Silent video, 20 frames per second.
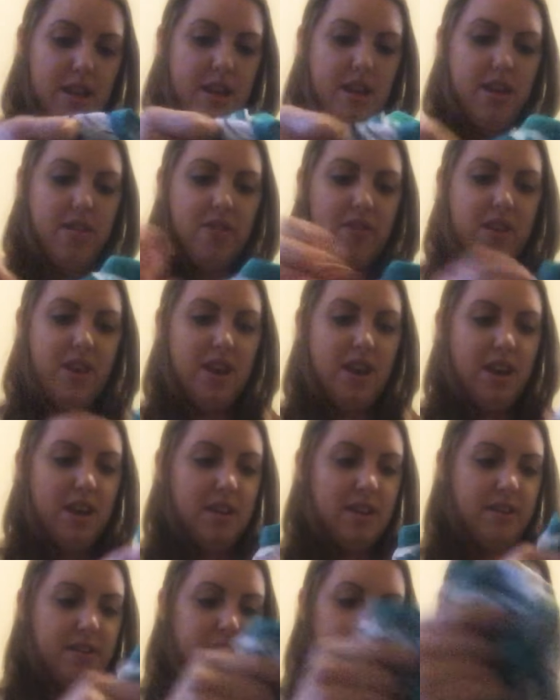And
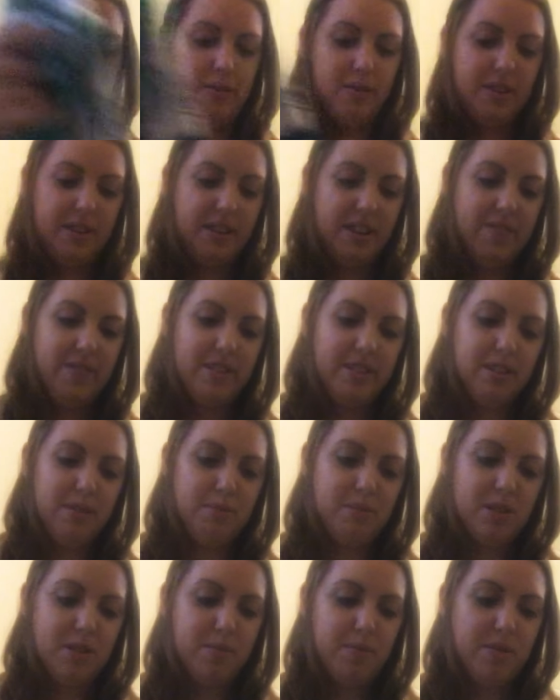then, so this one doesn't have a
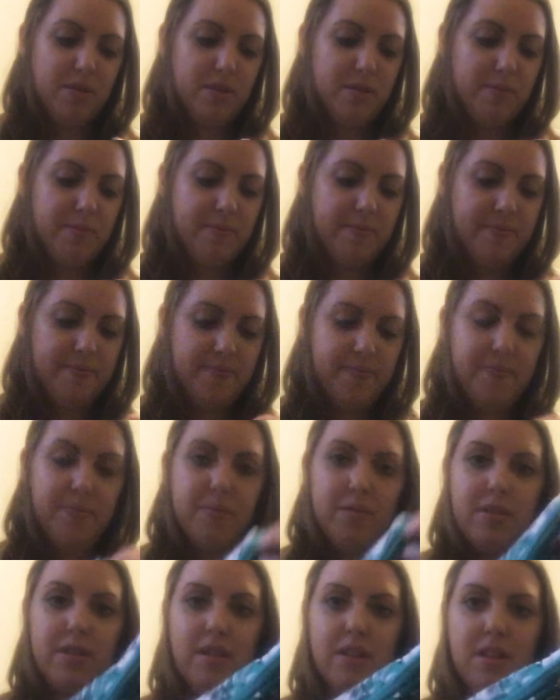zip at the bottom
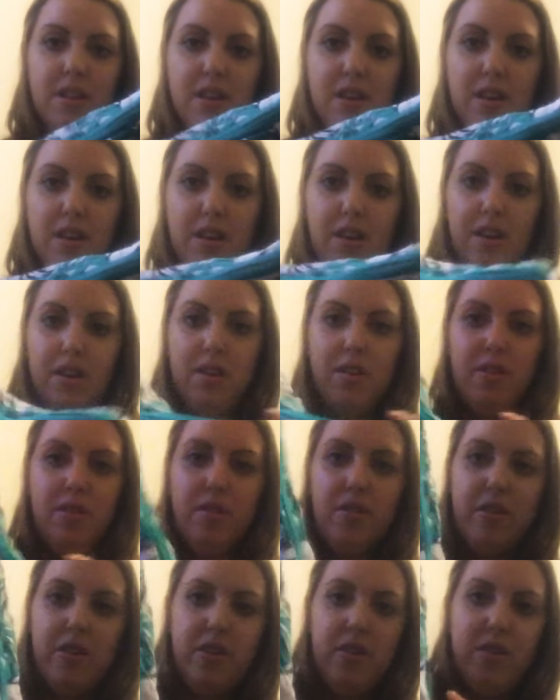
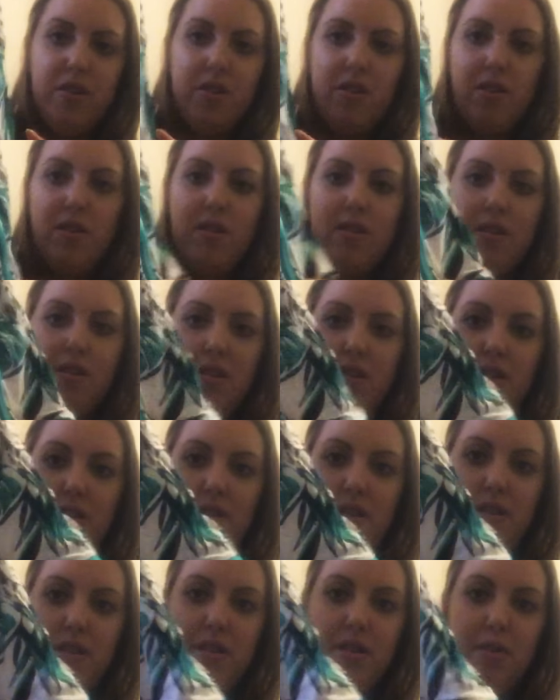though,
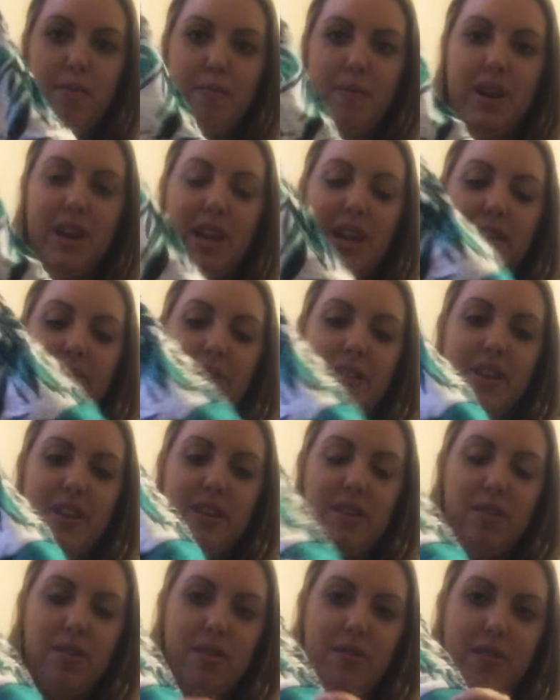but I love
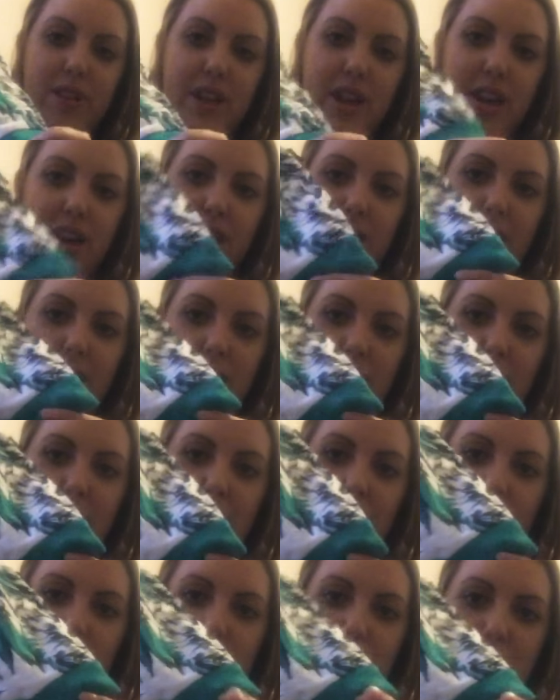these sort of like
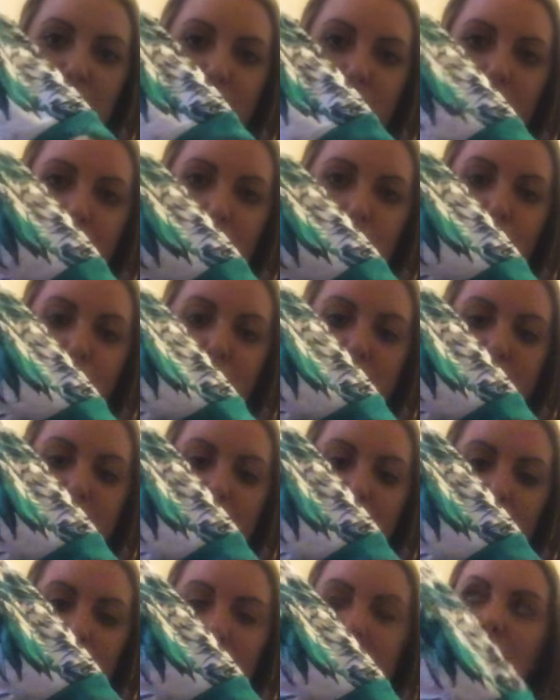cuff
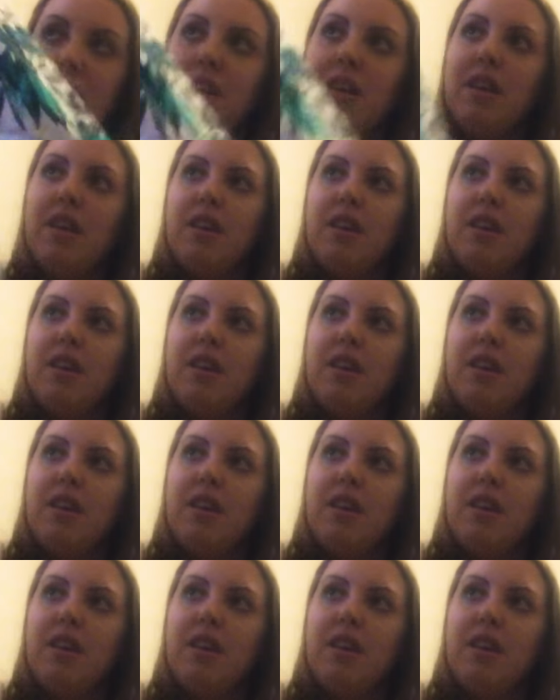bits here.